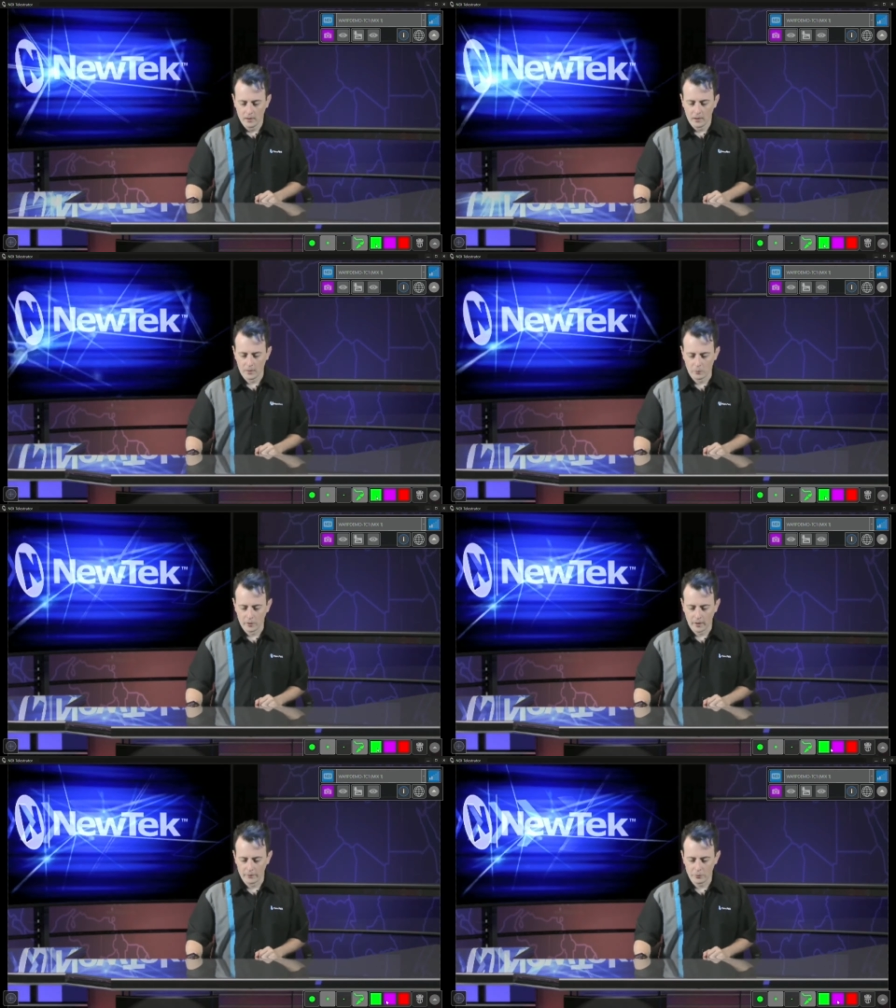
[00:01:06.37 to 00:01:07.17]
We're going to
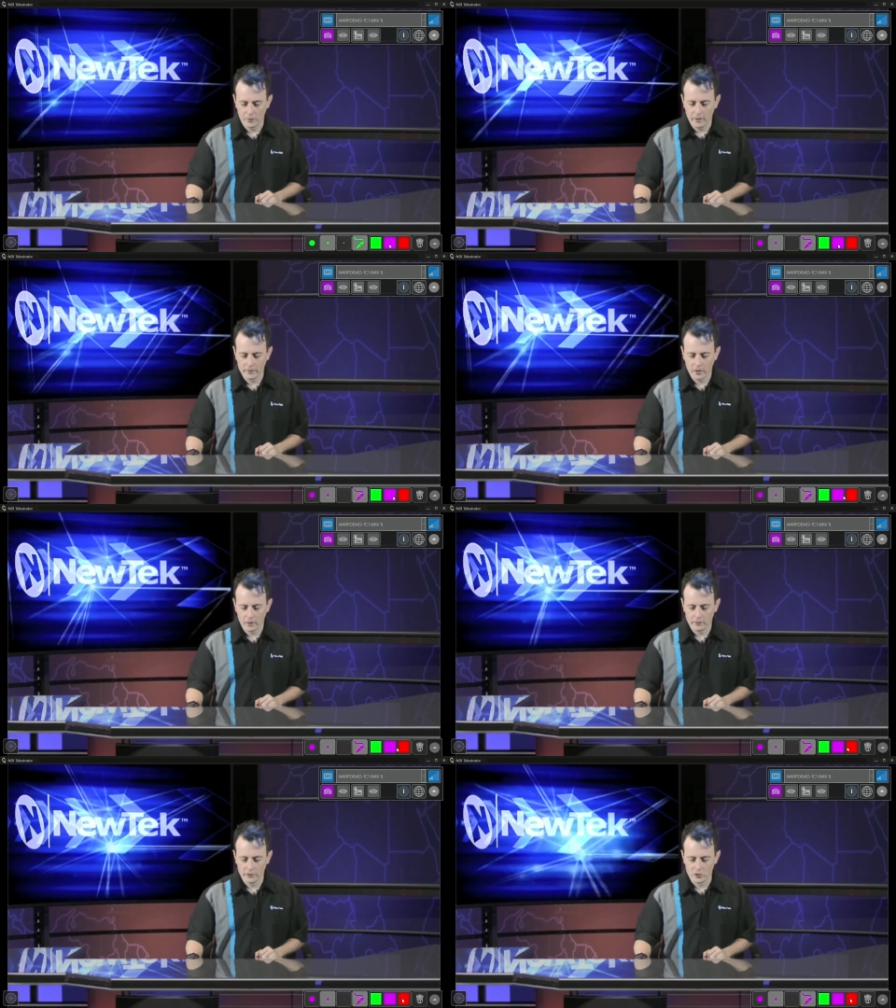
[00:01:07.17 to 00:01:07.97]
have three different
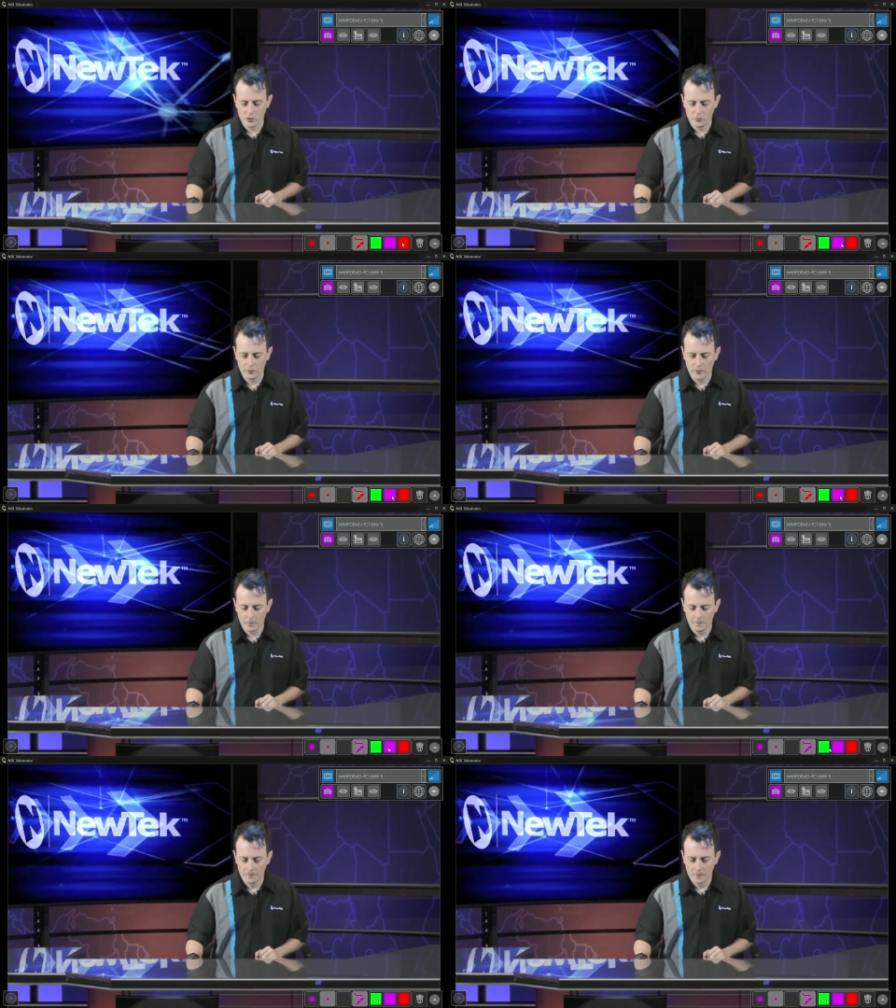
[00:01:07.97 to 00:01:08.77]
colors to choose
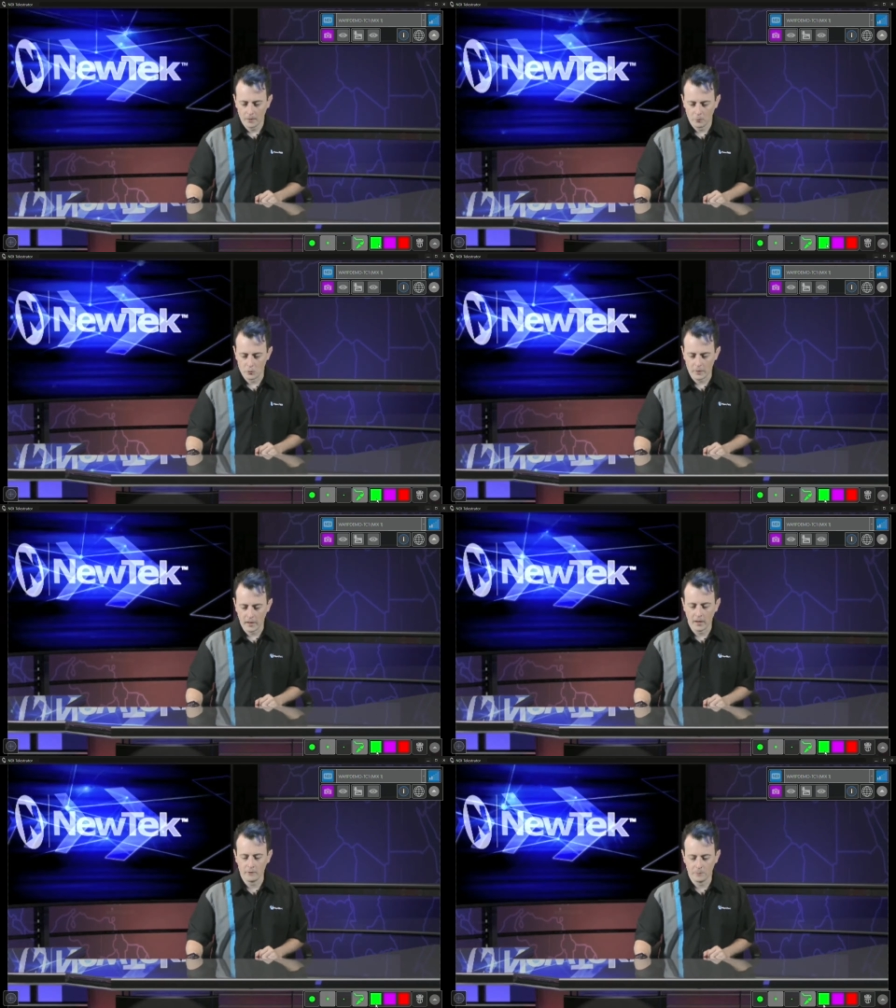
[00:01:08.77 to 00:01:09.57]
from, which we
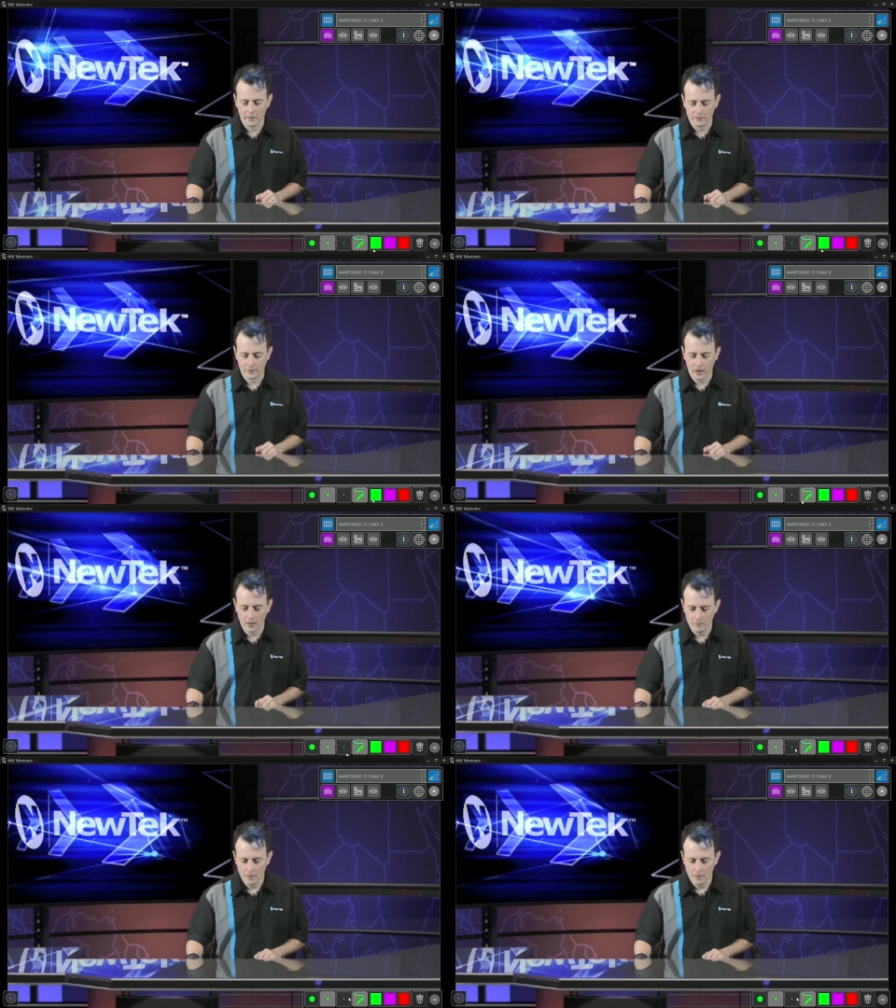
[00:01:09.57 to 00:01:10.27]
can specify,